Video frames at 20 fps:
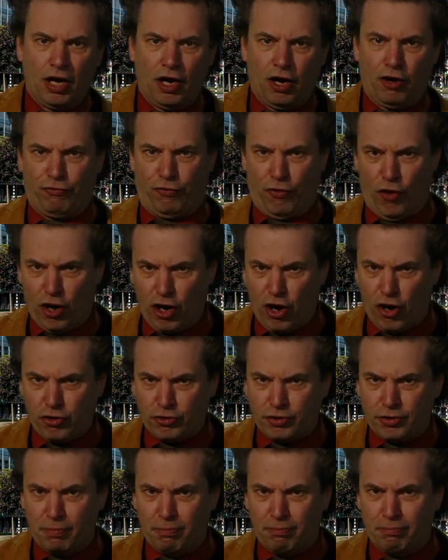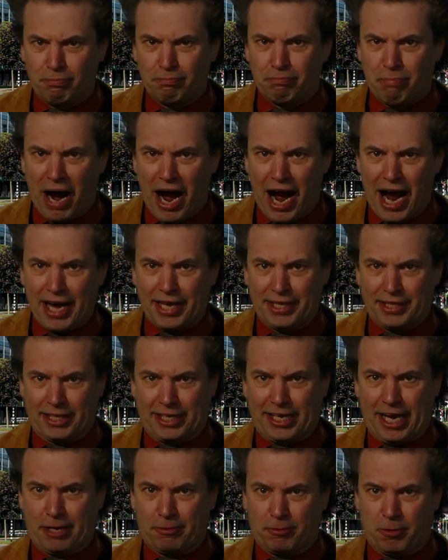followed by the
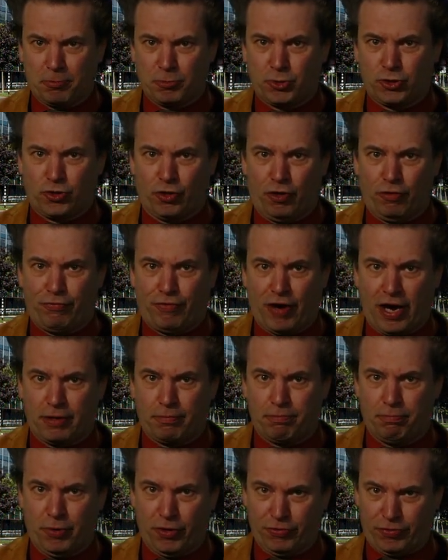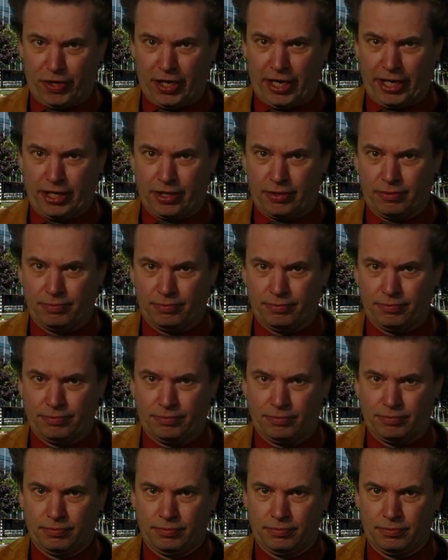cadmium sulfide buffer layer
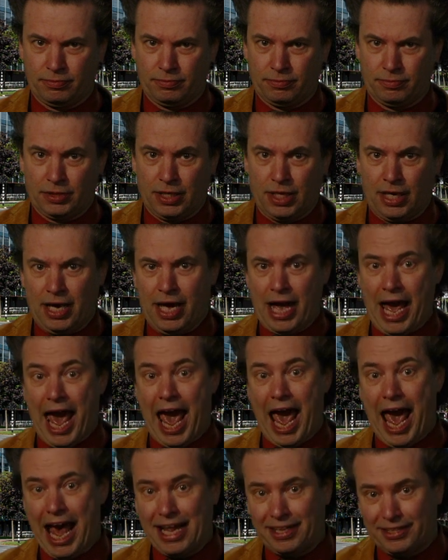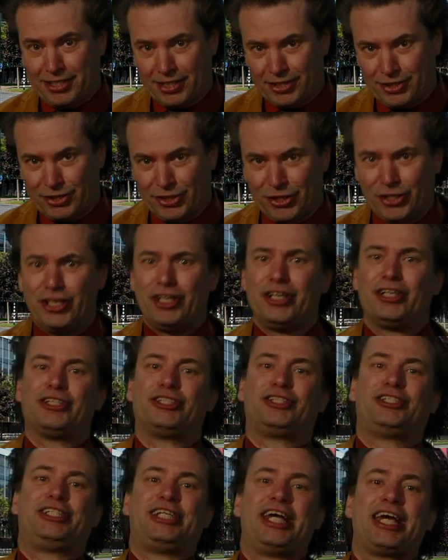and the
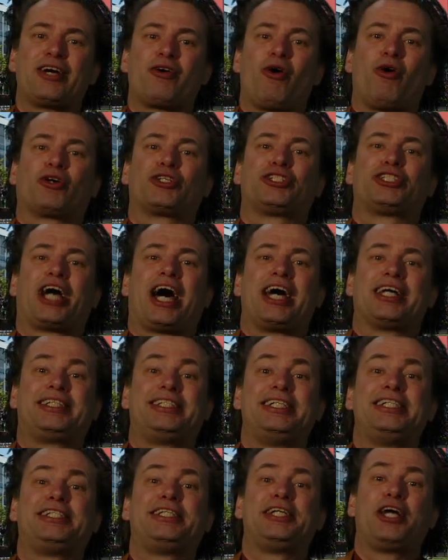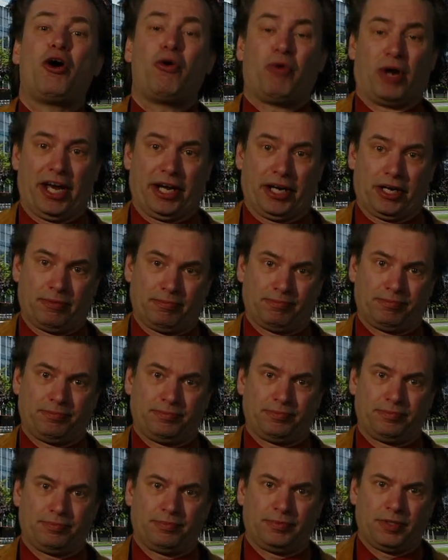zinc oxide TCO layer.
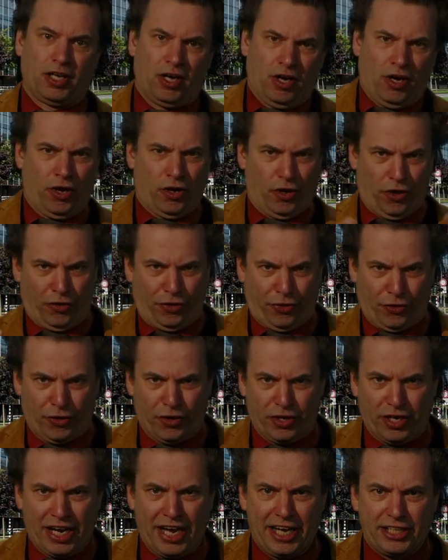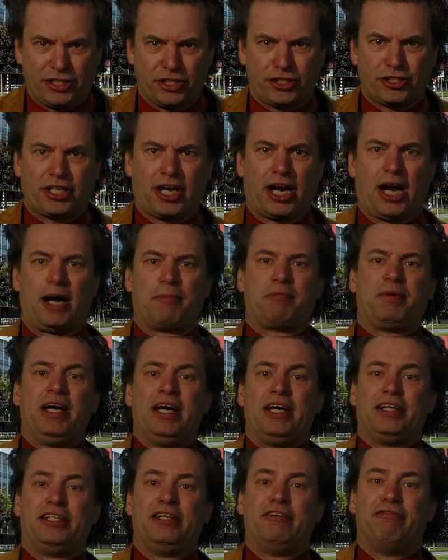A third laser scribe
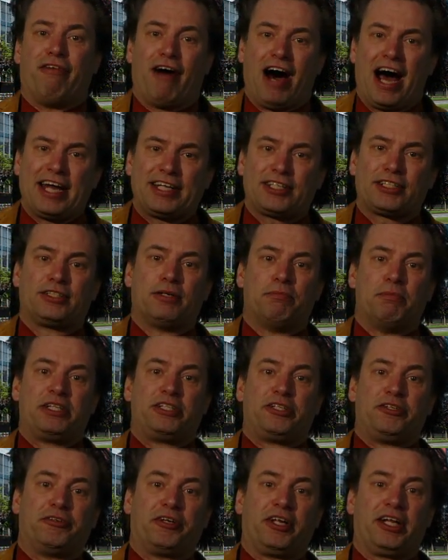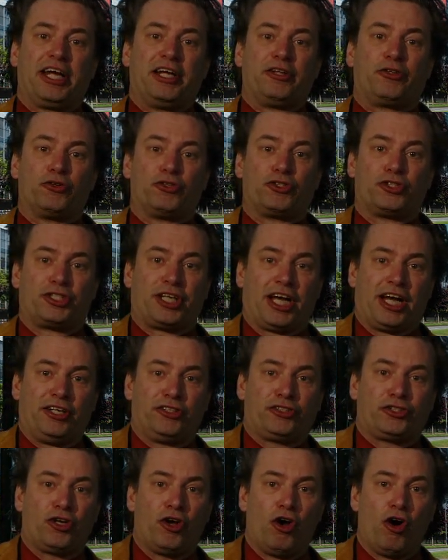divides the material into
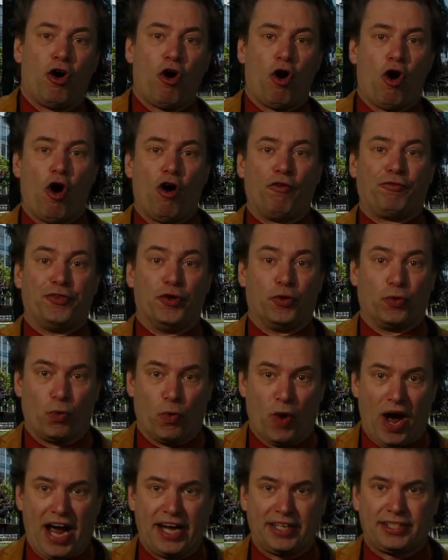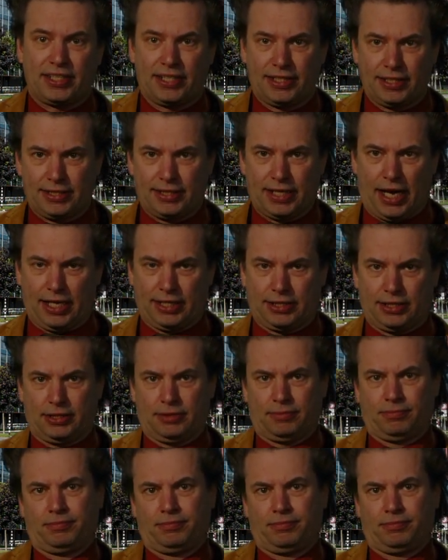cells of the right size,